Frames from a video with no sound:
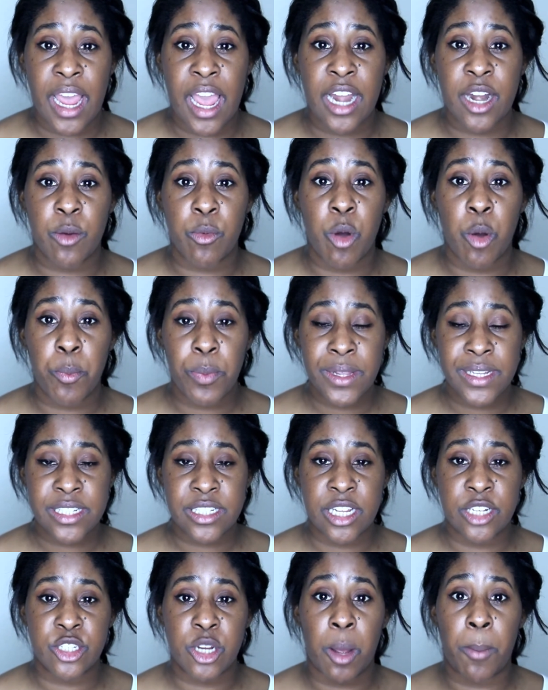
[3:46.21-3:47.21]
and it won't be
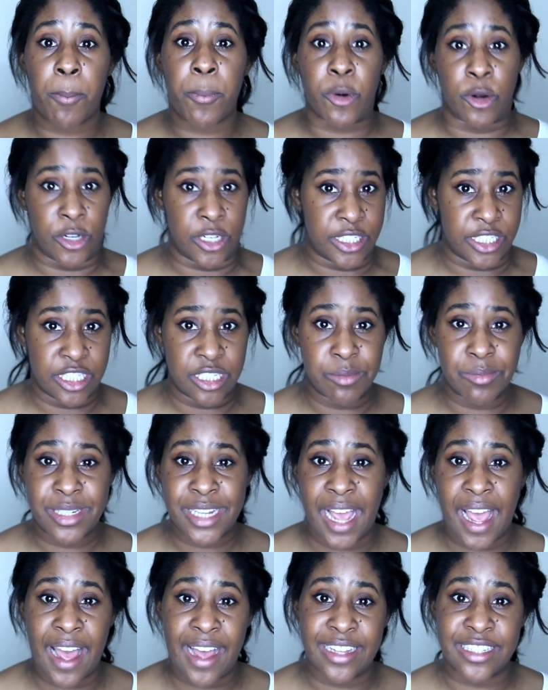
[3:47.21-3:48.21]
such a burdensome
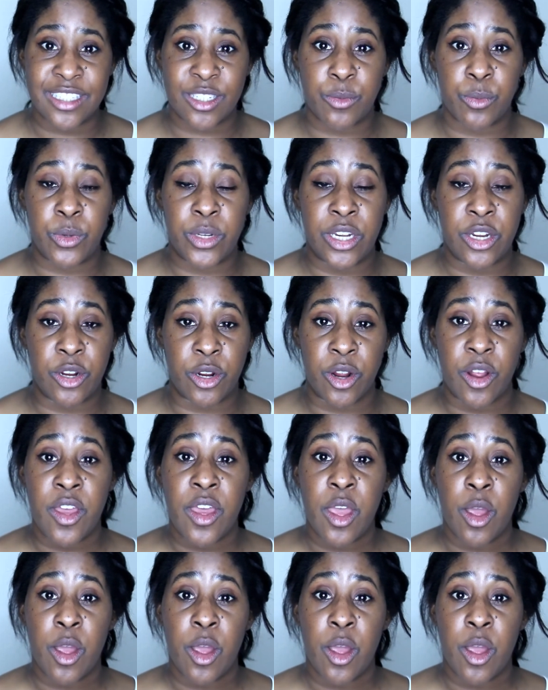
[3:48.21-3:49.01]
task when you're